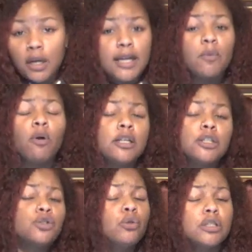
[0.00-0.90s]
he
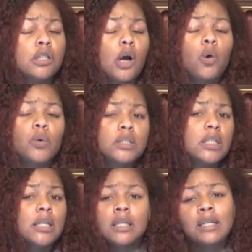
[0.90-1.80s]
wanted to do a song with
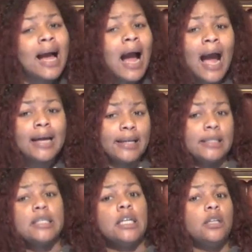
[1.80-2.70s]
Tina, not Ike
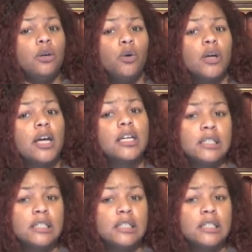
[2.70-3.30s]
and Tina, okay?